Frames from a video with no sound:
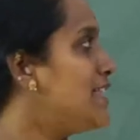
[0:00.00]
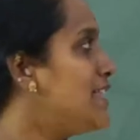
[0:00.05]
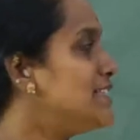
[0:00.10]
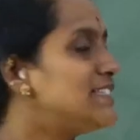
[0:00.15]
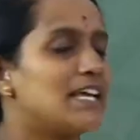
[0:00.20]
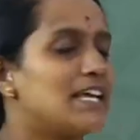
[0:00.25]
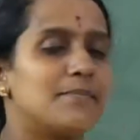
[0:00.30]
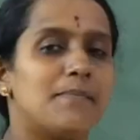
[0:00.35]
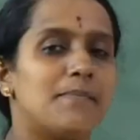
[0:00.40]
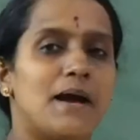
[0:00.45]
and
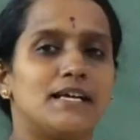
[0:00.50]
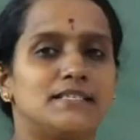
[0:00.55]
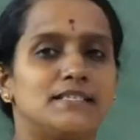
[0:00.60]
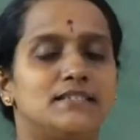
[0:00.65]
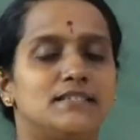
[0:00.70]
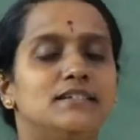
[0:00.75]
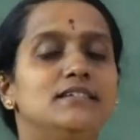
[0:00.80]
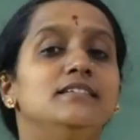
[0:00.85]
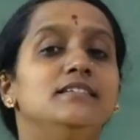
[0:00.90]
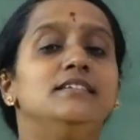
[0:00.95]
sigma
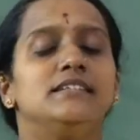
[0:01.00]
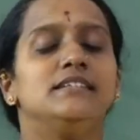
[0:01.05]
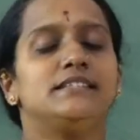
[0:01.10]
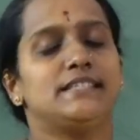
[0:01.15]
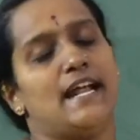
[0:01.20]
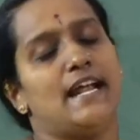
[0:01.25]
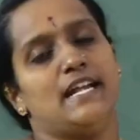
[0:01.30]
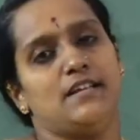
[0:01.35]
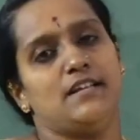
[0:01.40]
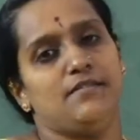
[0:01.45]
is the
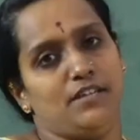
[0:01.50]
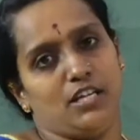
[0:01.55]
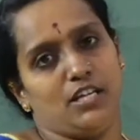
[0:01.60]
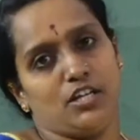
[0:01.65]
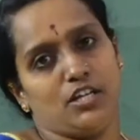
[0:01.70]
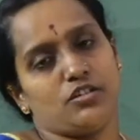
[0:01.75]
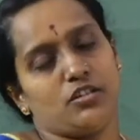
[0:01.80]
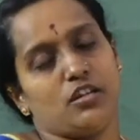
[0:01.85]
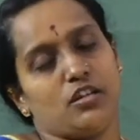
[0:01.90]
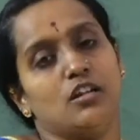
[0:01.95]
standard
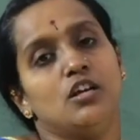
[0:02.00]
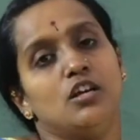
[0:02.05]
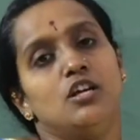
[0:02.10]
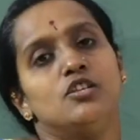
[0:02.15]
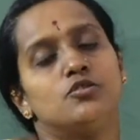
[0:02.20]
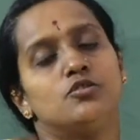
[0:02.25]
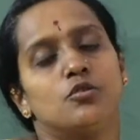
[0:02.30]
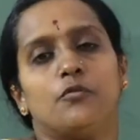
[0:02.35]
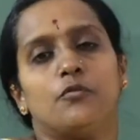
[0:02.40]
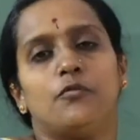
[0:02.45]
deviation.
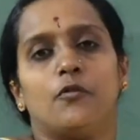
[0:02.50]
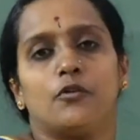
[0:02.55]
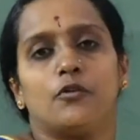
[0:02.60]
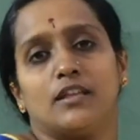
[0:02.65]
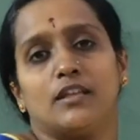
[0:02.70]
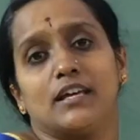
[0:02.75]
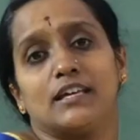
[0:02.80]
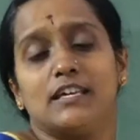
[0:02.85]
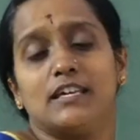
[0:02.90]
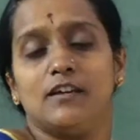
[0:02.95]
So for
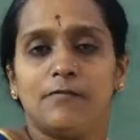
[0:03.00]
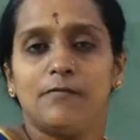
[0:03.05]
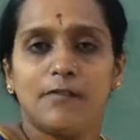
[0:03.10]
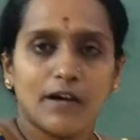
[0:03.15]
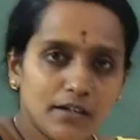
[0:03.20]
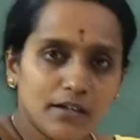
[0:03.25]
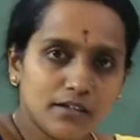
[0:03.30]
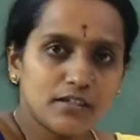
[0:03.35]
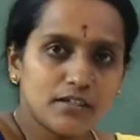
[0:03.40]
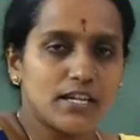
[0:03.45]
the
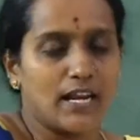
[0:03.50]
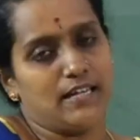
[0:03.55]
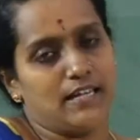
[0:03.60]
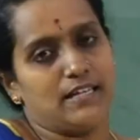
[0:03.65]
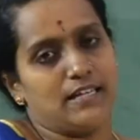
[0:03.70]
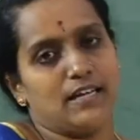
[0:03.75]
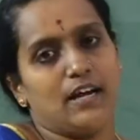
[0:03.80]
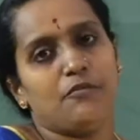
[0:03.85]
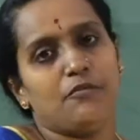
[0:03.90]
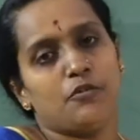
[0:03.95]
given
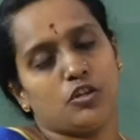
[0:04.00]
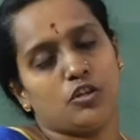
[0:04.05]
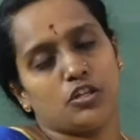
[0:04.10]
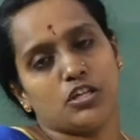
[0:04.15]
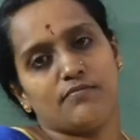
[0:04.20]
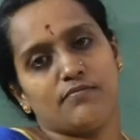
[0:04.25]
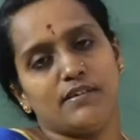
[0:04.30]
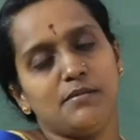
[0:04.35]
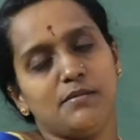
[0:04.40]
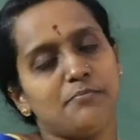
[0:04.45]
data, for the
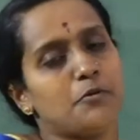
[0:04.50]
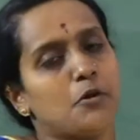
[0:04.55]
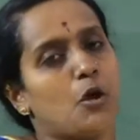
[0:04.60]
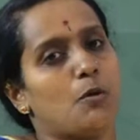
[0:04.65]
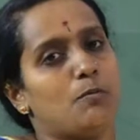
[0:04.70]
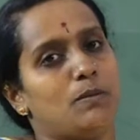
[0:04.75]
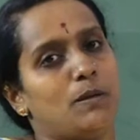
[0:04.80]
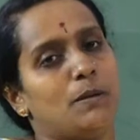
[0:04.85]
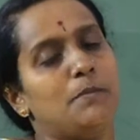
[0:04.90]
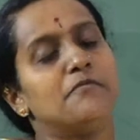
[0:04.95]
given
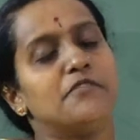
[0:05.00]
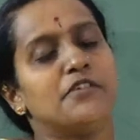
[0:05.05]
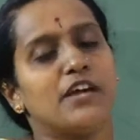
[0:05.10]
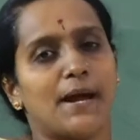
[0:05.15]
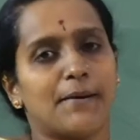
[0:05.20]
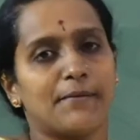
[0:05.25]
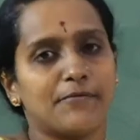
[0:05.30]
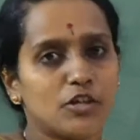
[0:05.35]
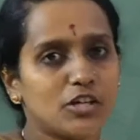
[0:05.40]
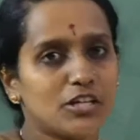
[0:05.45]
problem, we
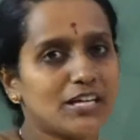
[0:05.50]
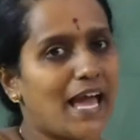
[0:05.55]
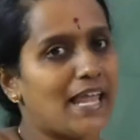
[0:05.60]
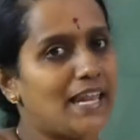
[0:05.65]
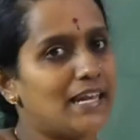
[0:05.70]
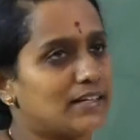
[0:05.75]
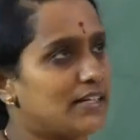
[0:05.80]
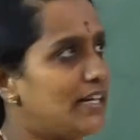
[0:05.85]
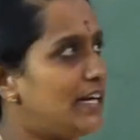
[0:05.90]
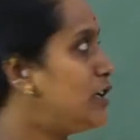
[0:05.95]
have to
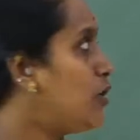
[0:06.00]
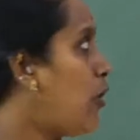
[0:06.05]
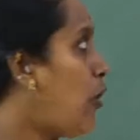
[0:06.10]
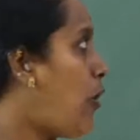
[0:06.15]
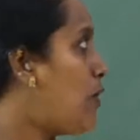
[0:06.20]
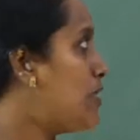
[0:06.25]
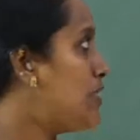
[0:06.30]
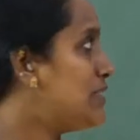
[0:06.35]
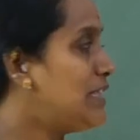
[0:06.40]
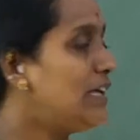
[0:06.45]
calculate
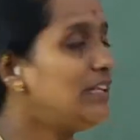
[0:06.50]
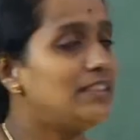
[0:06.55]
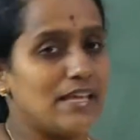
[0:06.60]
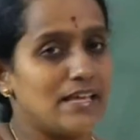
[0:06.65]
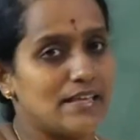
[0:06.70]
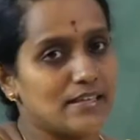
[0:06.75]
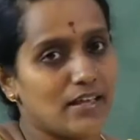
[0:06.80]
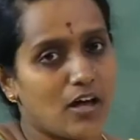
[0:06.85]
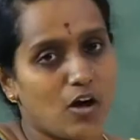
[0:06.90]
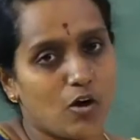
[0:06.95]
all
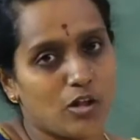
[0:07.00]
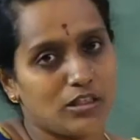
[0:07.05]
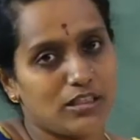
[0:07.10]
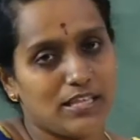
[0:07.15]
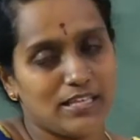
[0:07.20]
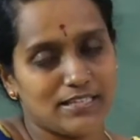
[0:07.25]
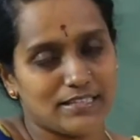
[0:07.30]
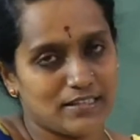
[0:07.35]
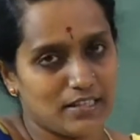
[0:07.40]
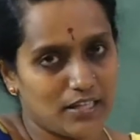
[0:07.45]
the all
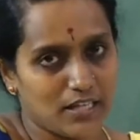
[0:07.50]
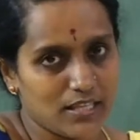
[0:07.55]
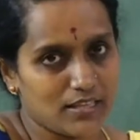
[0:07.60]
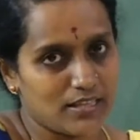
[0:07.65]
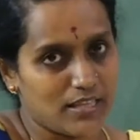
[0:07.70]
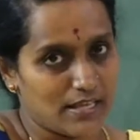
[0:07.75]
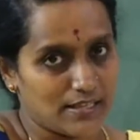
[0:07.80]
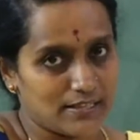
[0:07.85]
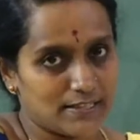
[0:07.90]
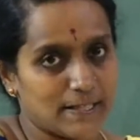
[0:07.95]
these three
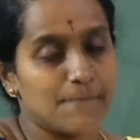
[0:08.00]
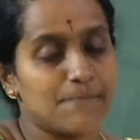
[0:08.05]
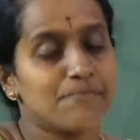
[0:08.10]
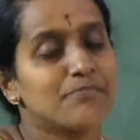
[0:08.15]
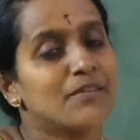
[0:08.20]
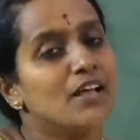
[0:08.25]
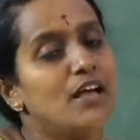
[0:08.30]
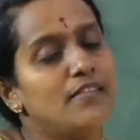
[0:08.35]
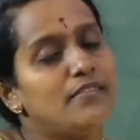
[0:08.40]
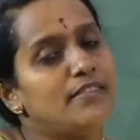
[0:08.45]
things.
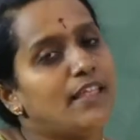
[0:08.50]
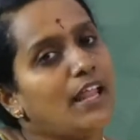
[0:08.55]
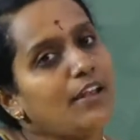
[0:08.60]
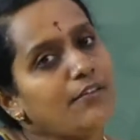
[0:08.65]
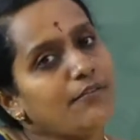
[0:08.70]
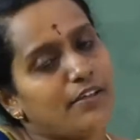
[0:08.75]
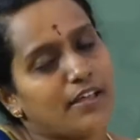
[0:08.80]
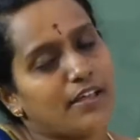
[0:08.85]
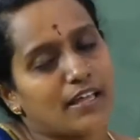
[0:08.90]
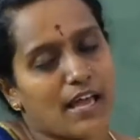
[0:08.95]

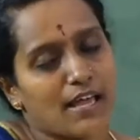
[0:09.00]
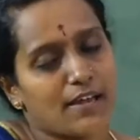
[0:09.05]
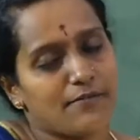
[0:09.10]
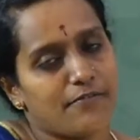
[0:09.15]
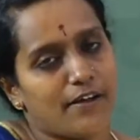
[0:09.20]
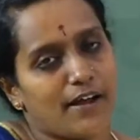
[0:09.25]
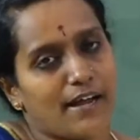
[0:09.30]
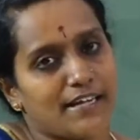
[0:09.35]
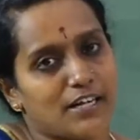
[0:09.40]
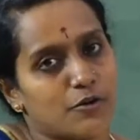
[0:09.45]
Then we can
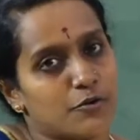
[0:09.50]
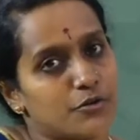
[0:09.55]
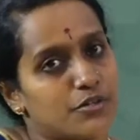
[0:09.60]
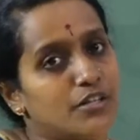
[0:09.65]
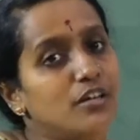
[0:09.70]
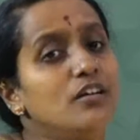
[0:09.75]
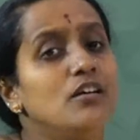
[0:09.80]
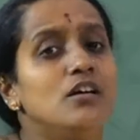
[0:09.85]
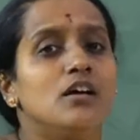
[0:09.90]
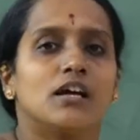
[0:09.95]
find out
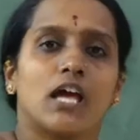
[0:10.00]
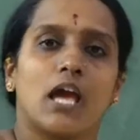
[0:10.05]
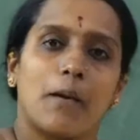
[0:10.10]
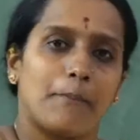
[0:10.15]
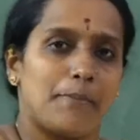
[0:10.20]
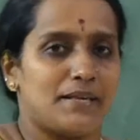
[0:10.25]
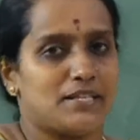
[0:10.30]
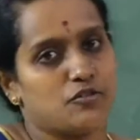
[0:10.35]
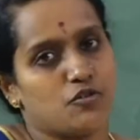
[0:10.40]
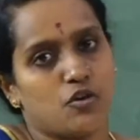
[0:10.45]
the
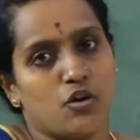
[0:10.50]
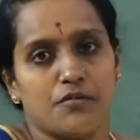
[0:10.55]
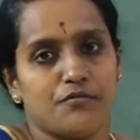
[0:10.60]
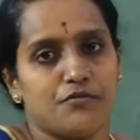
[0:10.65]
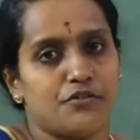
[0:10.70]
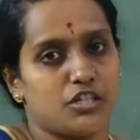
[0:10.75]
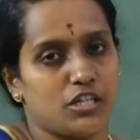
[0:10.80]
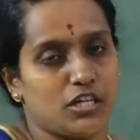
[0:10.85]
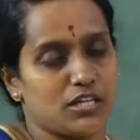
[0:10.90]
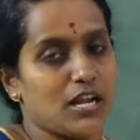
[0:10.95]
Kp's
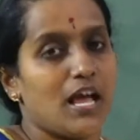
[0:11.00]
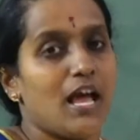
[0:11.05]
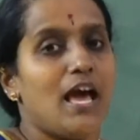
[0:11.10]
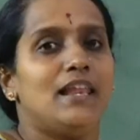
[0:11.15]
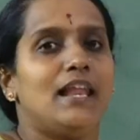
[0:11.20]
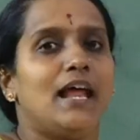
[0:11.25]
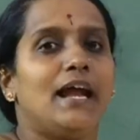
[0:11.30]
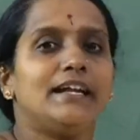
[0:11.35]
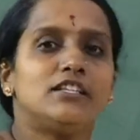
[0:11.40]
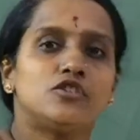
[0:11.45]
coefficient.
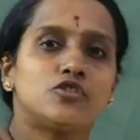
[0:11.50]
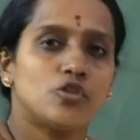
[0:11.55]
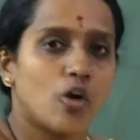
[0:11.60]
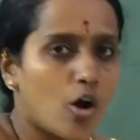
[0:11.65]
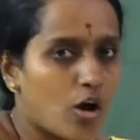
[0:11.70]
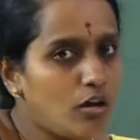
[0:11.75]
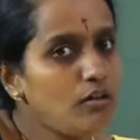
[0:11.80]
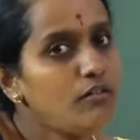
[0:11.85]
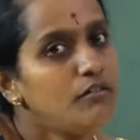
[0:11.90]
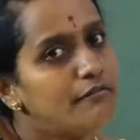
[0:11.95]
Let's
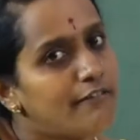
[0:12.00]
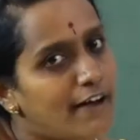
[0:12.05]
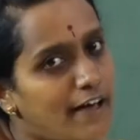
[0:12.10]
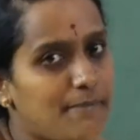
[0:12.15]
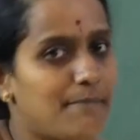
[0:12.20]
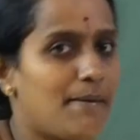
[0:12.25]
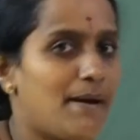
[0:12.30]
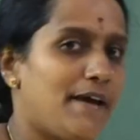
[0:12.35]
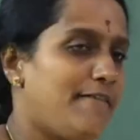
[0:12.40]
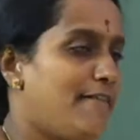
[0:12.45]
solve
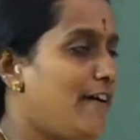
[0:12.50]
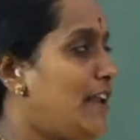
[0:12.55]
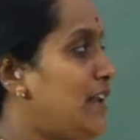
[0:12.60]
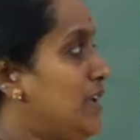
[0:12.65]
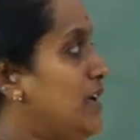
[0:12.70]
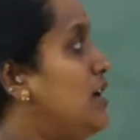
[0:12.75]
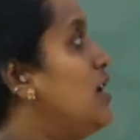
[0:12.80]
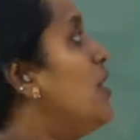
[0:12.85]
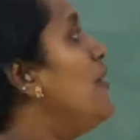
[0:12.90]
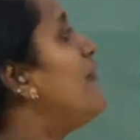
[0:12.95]
one by one.